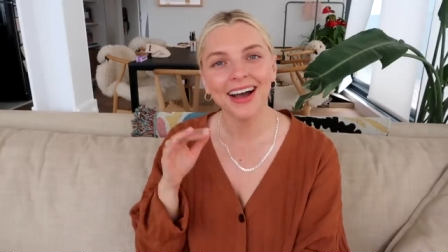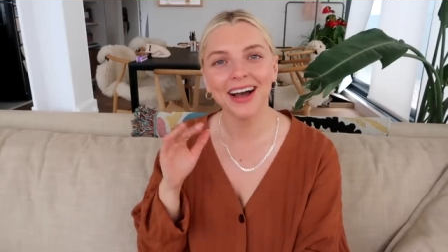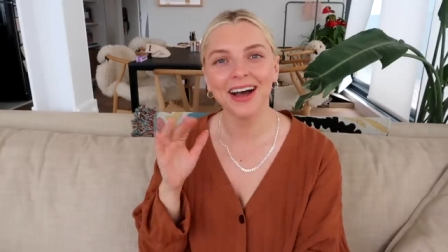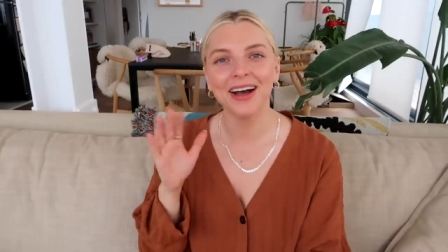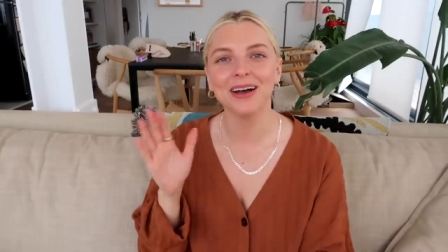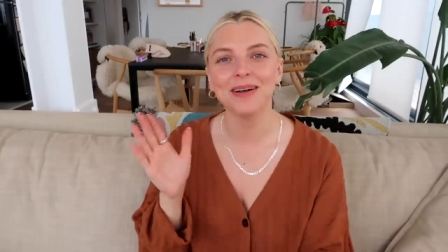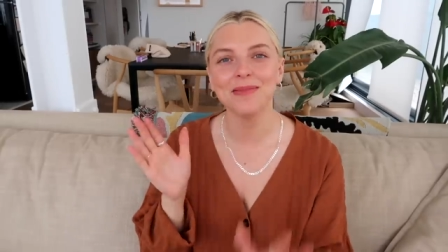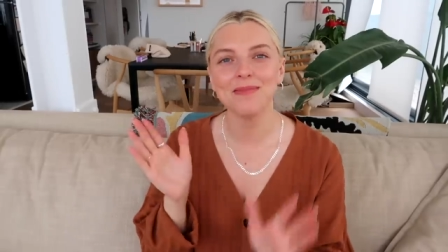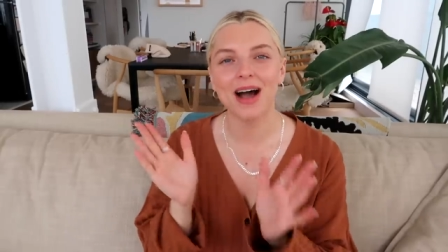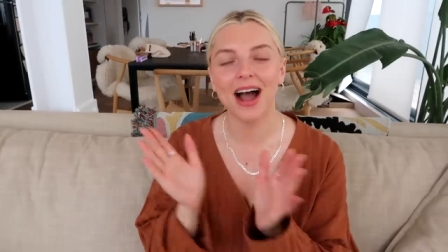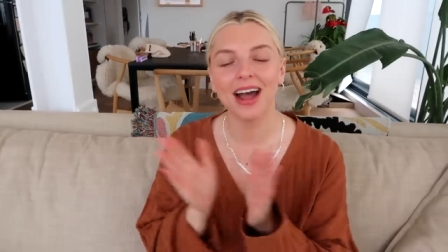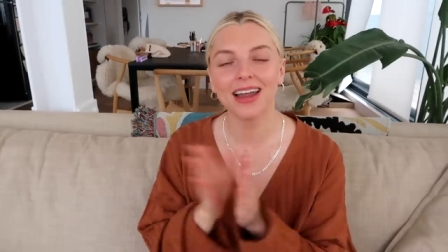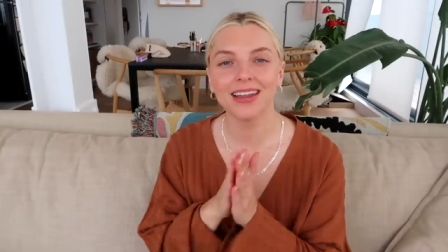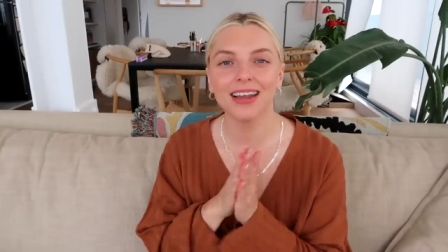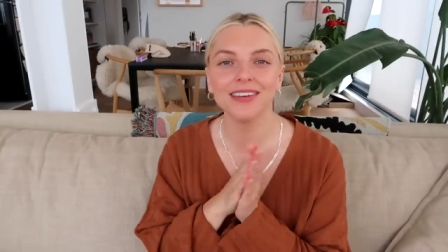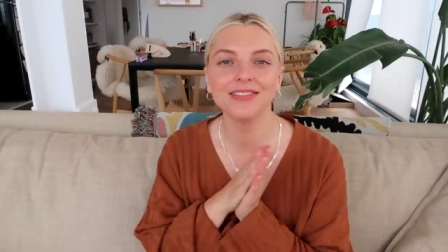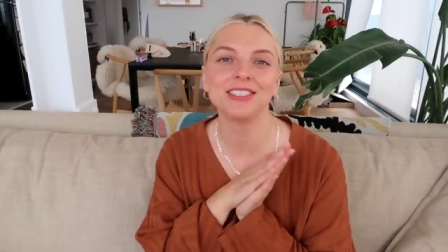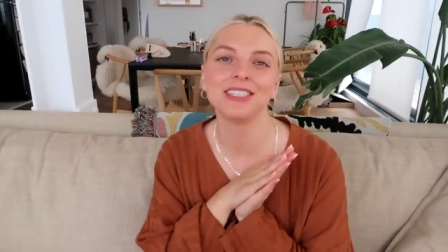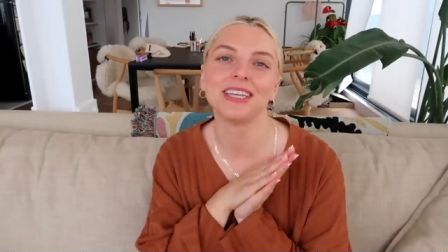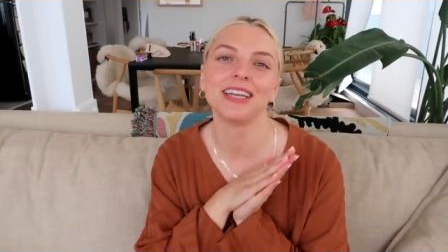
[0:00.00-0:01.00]
I
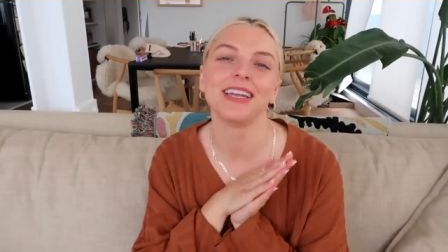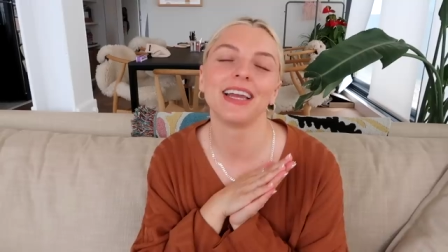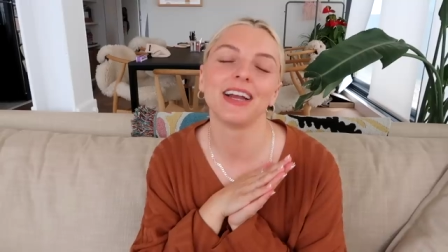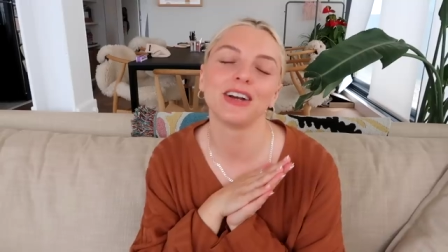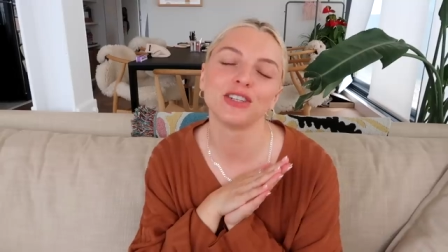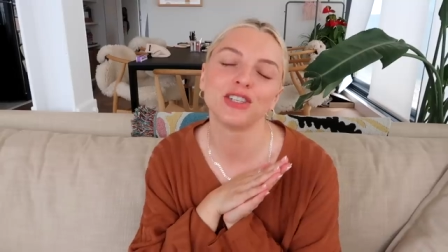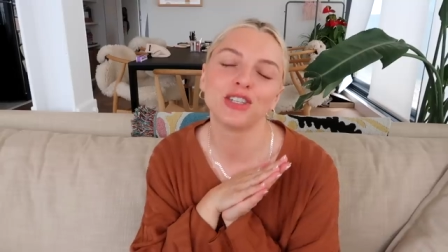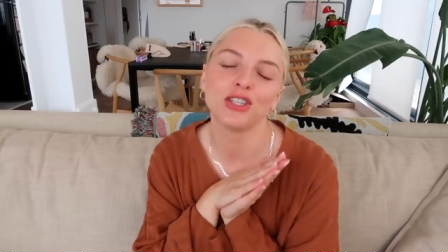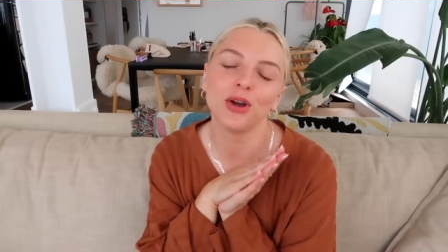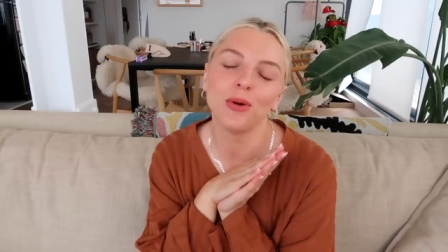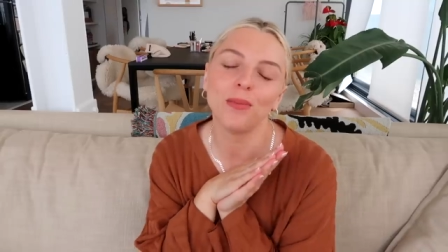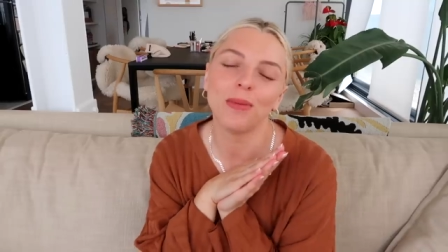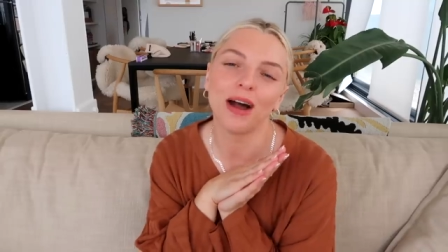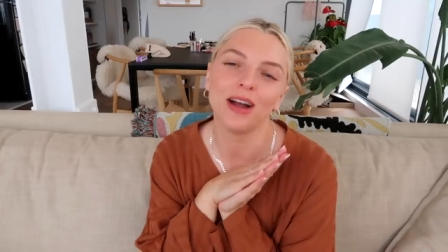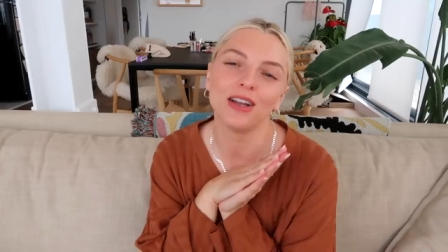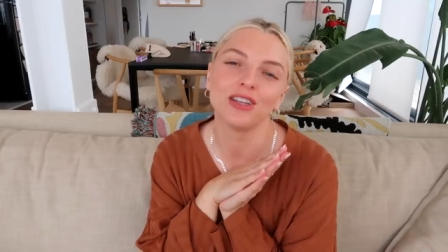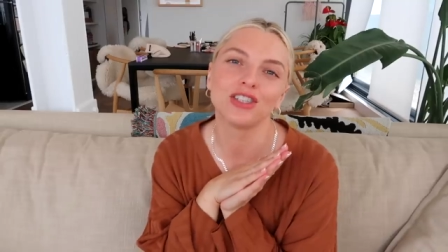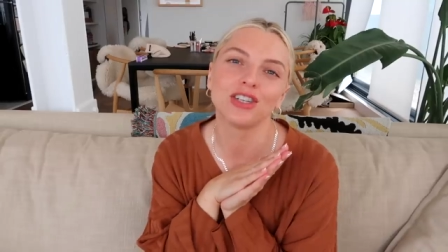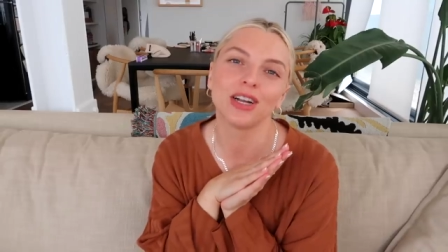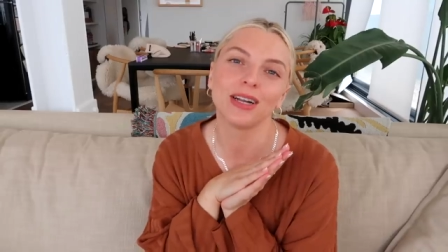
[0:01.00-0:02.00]
love skincare so much,